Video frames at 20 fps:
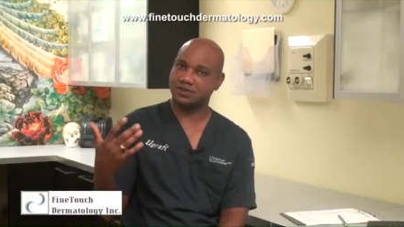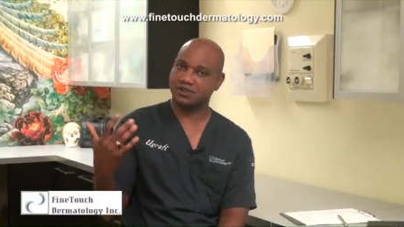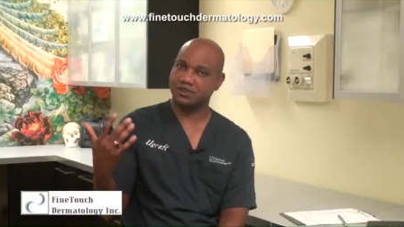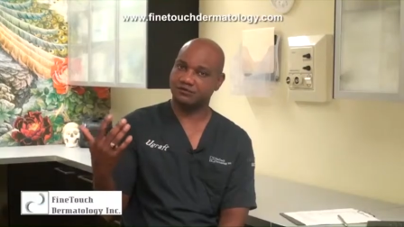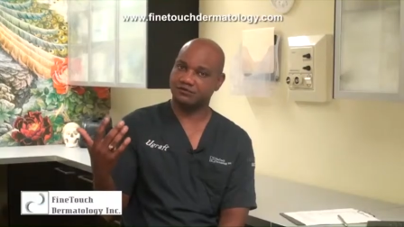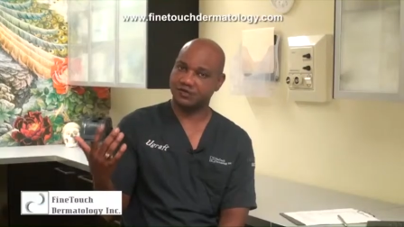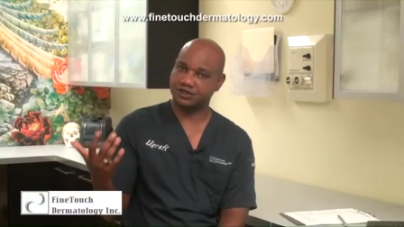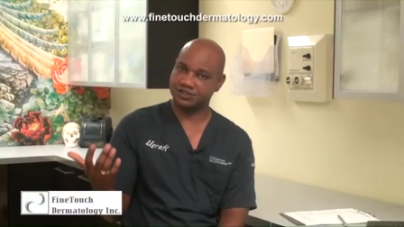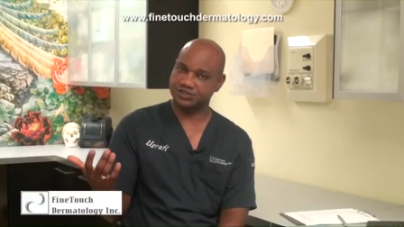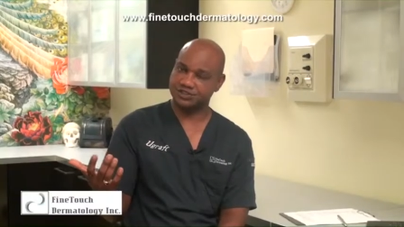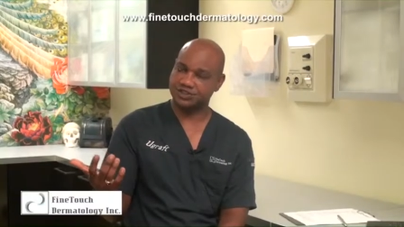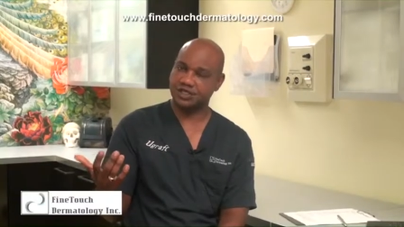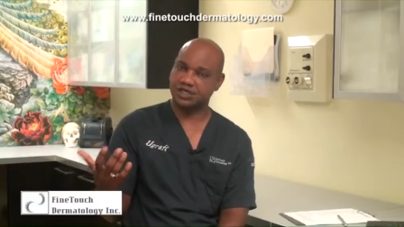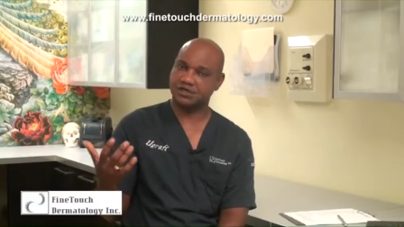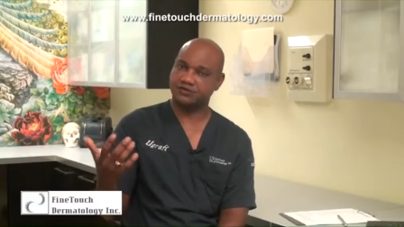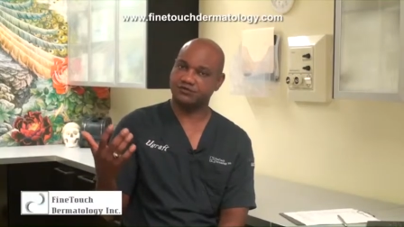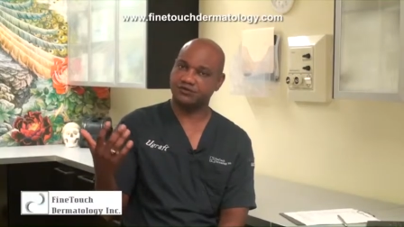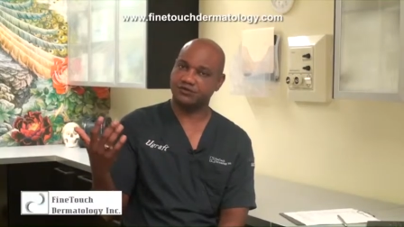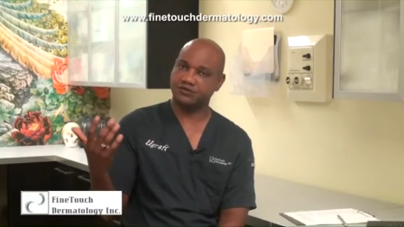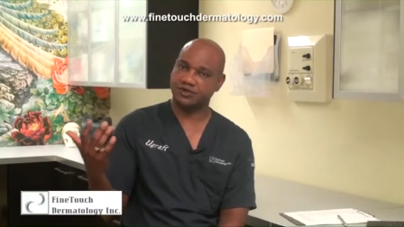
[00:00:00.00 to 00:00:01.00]
they are very shy
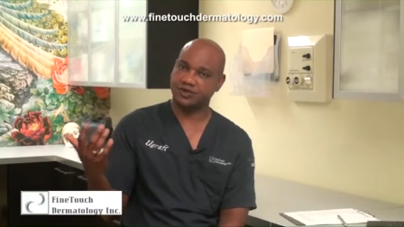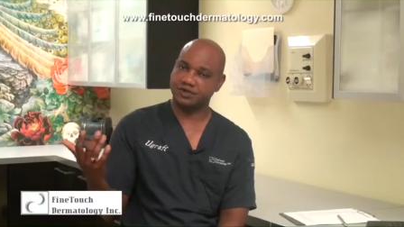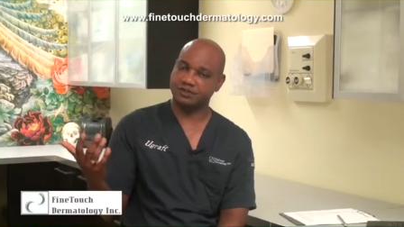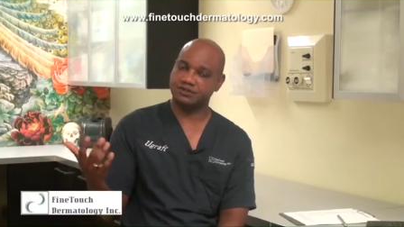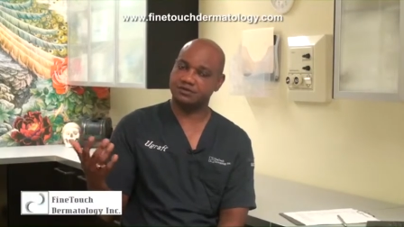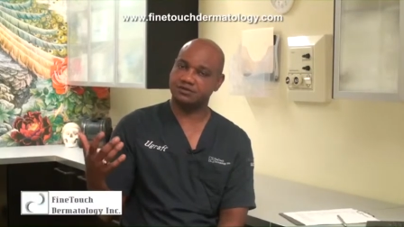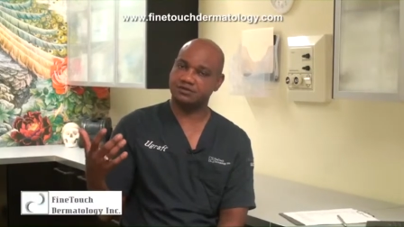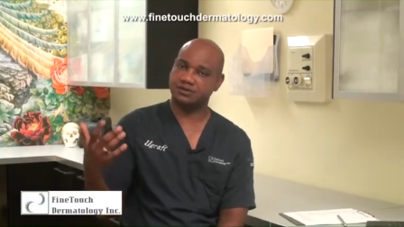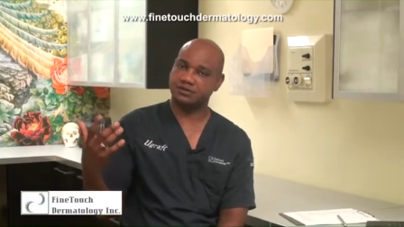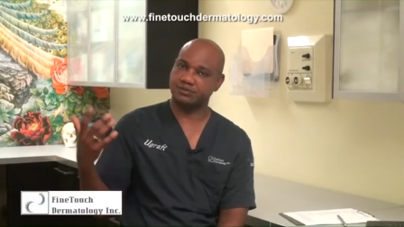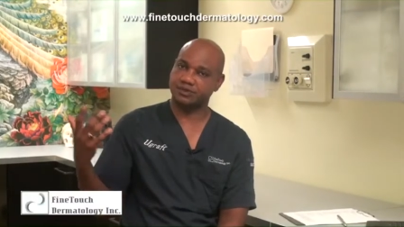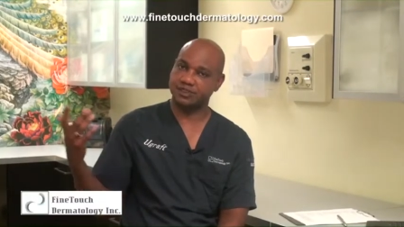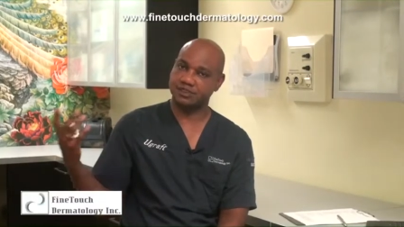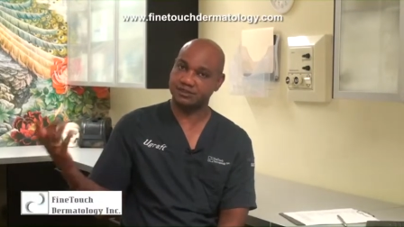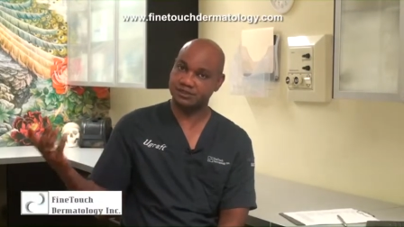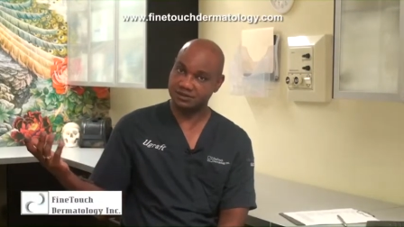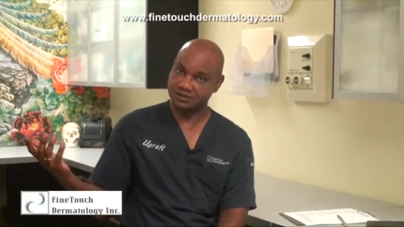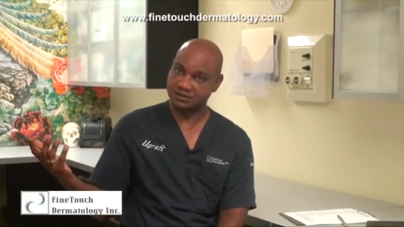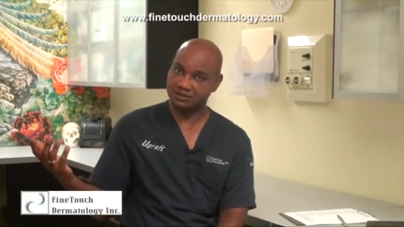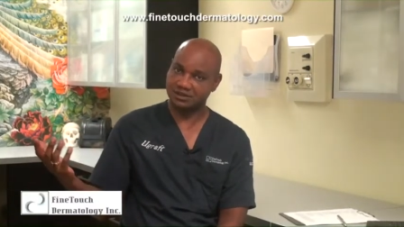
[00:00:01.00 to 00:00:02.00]
of going to the
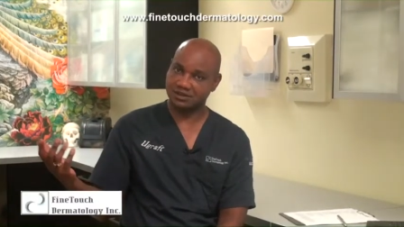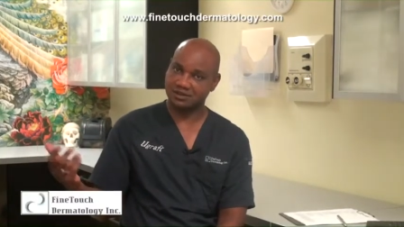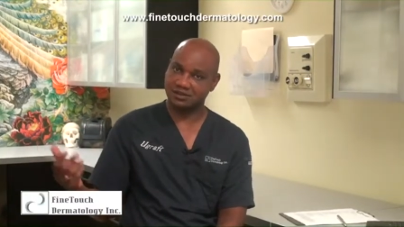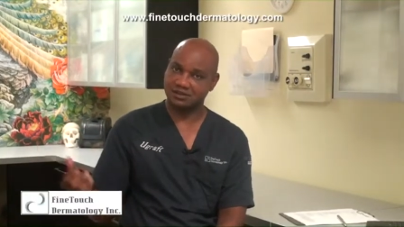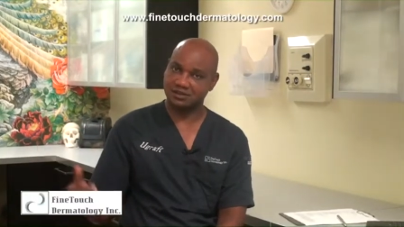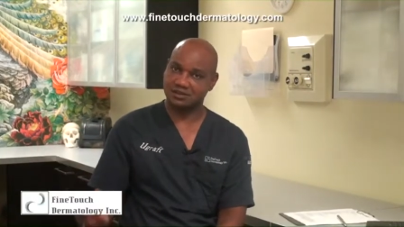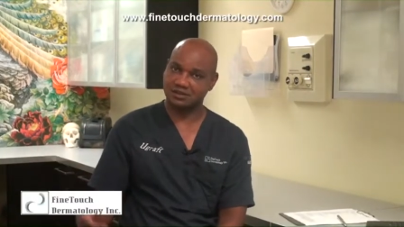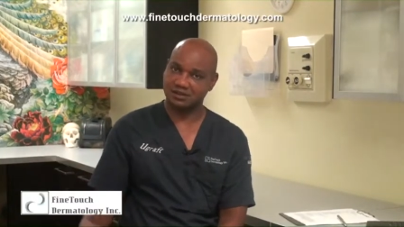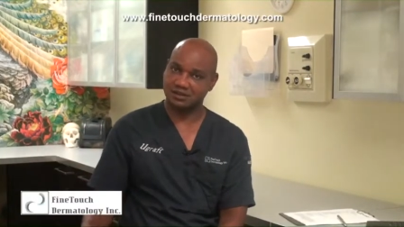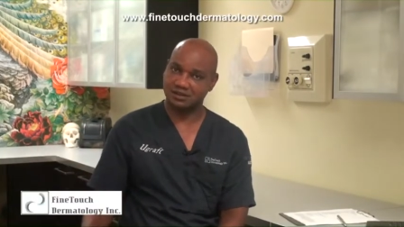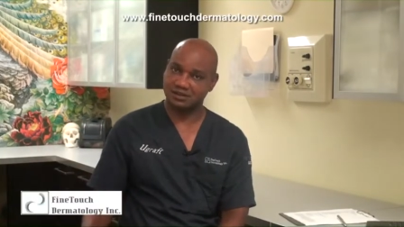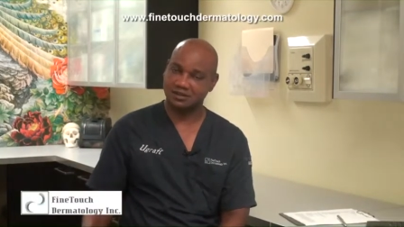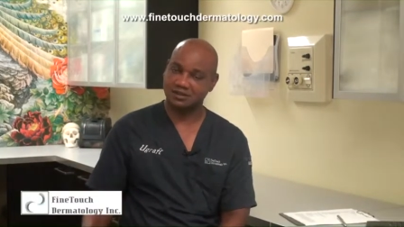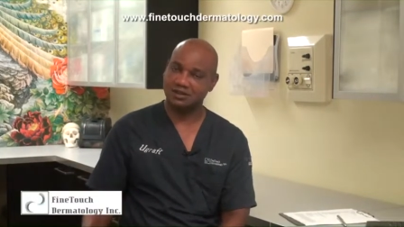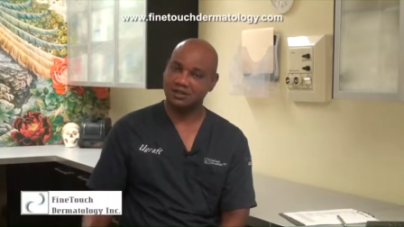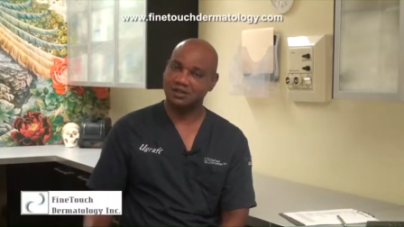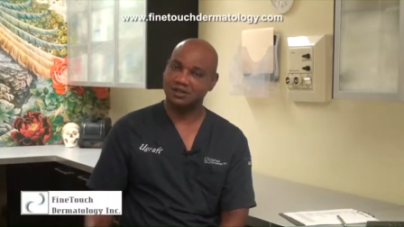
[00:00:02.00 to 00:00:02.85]
beach and uh,